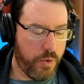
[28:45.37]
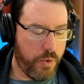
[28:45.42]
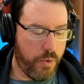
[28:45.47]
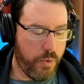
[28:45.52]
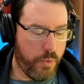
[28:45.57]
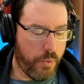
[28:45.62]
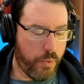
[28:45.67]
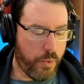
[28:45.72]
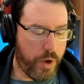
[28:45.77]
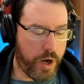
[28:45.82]

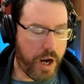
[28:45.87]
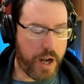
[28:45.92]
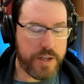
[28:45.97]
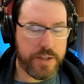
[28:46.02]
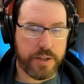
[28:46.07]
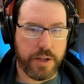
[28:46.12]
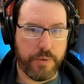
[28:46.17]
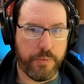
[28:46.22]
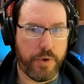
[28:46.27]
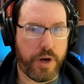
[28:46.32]
when
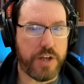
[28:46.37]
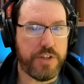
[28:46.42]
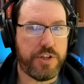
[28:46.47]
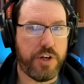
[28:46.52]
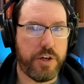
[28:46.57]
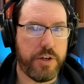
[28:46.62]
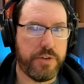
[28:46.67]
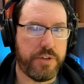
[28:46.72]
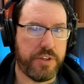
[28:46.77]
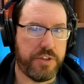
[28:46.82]
I
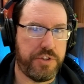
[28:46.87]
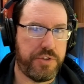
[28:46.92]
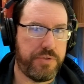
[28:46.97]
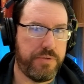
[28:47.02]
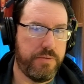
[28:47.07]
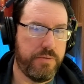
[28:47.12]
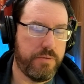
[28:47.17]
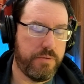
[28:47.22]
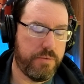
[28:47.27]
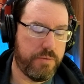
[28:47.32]

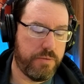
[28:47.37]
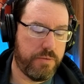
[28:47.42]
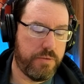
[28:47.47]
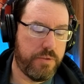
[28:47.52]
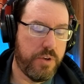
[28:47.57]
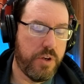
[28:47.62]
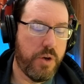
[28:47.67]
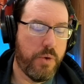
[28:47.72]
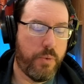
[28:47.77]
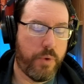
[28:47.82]

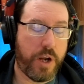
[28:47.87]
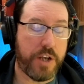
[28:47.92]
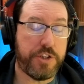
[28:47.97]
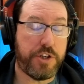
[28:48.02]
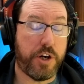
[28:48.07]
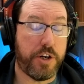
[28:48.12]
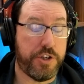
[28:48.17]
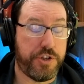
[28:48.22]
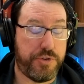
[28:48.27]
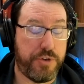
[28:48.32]

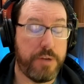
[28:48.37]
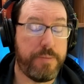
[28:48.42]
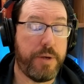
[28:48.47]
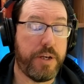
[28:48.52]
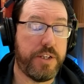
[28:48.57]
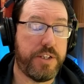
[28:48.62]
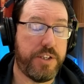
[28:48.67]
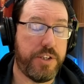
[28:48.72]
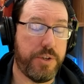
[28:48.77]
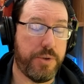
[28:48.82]
started streaming
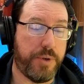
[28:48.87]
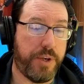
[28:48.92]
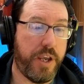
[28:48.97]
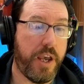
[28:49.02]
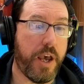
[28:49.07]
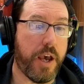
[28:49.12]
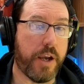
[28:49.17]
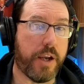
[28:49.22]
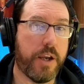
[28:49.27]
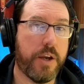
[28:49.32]
to
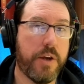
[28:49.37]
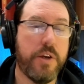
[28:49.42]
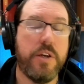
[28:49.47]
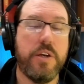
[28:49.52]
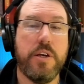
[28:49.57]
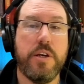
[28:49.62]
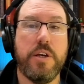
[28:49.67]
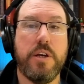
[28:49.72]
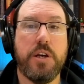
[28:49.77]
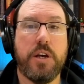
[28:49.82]
Kick,
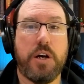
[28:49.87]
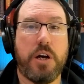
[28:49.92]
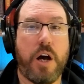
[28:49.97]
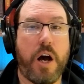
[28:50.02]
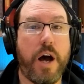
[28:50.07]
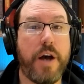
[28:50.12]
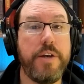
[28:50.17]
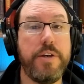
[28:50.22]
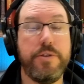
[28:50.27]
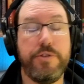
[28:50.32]

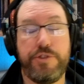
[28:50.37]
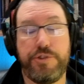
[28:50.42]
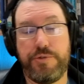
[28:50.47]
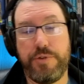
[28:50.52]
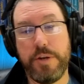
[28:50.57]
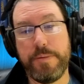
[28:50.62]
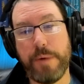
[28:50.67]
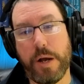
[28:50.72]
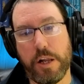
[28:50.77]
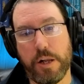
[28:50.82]
I used
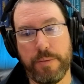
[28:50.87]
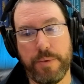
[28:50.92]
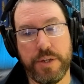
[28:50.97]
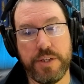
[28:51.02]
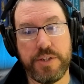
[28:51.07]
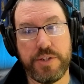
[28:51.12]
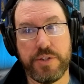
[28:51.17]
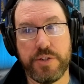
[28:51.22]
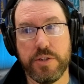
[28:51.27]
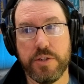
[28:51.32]

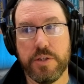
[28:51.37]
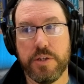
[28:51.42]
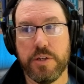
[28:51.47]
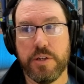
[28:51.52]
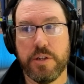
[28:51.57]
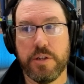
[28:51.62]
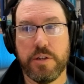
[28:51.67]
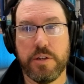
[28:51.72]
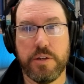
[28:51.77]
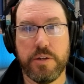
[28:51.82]
StreamElements
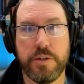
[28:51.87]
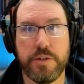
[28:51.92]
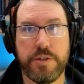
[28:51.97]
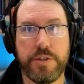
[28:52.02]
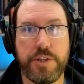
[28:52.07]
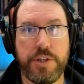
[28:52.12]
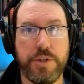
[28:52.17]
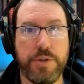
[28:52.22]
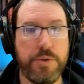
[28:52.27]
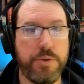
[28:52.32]

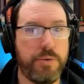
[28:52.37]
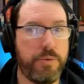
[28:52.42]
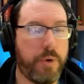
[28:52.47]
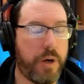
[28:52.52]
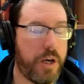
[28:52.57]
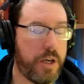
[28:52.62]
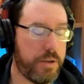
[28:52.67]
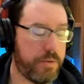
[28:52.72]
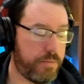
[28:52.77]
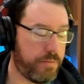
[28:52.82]

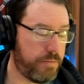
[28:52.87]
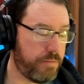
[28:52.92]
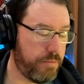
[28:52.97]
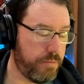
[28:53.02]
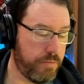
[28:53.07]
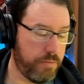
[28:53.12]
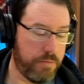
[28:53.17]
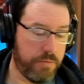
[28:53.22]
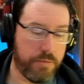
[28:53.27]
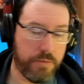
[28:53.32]
to
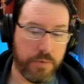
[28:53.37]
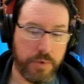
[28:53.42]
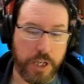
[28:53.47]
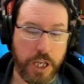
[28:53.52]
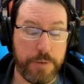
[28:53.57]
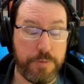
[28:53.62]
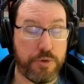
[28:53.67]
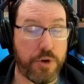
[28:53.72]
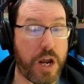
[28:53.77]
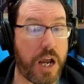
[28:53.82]

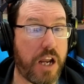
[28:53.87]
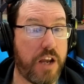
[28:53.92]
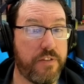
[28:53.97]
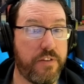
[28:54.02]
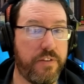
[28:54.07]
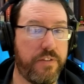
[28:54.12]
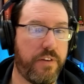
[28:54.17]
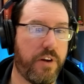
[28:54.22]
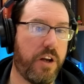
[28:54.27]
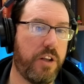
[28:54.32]
keep track of
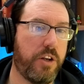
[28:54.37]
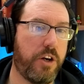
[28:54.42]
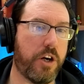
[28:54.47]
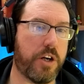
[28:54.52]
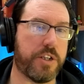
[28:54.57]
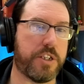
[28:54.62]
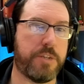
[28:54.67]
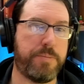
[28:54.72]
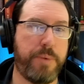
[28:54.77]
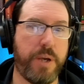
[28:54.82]

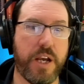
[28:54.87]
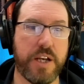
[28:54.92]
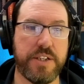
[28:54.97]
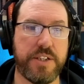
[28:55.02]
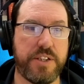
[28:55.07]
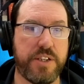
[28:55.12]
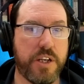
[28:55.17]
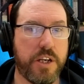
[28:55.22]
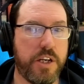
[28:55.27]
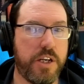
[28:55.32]
alerts
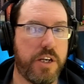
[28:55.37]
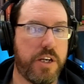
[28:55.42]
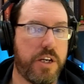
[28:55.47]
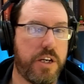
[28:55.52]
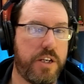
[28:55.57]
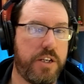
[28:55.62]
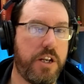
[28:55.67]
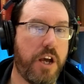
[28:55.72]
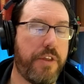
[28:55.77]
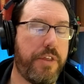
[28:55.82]
because
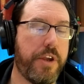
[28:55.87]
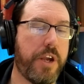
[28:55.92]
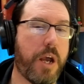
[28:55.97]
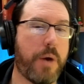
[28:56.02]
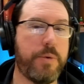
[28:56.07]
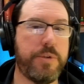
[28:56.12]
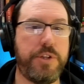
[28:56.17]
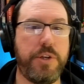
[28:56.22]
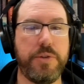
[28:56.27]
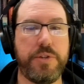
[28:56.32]
nothing I
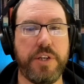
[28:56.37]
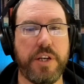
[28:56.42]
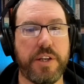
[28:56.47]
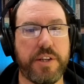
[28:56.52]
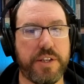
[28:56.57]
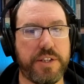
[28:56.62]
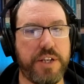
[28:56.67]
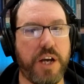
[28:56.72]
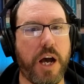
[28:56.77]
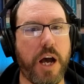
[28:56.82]
was using at the
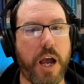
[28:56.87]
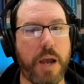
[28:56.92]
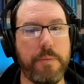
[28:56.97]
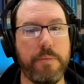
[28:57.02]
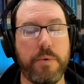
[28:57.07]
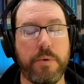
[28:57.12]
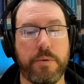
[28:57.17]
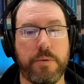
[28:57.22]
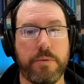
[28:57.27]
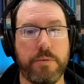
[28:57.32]
time
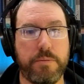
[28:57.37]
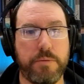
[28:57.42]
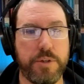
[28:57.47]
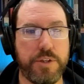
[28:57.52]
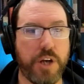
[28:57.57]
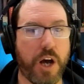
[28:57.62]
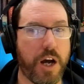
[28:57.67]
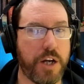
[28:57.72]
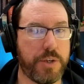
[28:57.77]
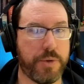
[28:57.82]
would
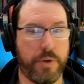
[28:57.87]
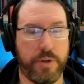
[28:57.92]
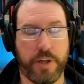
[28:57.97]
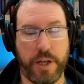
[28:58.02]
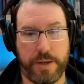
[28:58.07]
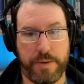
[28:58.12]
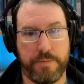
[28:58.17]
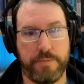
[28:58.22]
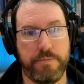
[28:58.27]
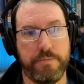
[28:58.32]
talk to it. Like
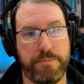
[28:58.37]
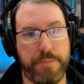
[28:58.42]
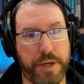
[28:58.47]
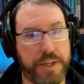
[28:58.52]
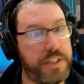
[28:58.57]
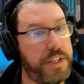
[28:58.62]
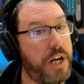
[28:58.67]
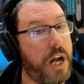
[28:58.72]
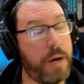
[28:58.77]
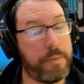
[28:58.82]
Mix
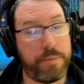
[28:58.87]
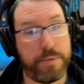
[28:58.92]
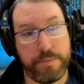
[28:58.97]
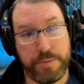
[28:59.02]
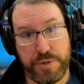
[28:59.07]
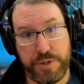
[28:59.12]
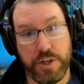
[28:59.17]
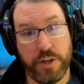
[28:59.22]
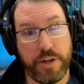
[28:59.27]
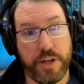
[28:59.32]
It Up
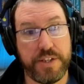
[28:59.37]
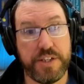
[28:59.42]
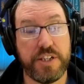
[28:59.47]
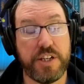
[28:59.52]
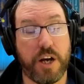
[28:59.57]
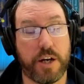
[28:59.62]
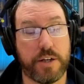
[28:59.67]
still doesn't talk to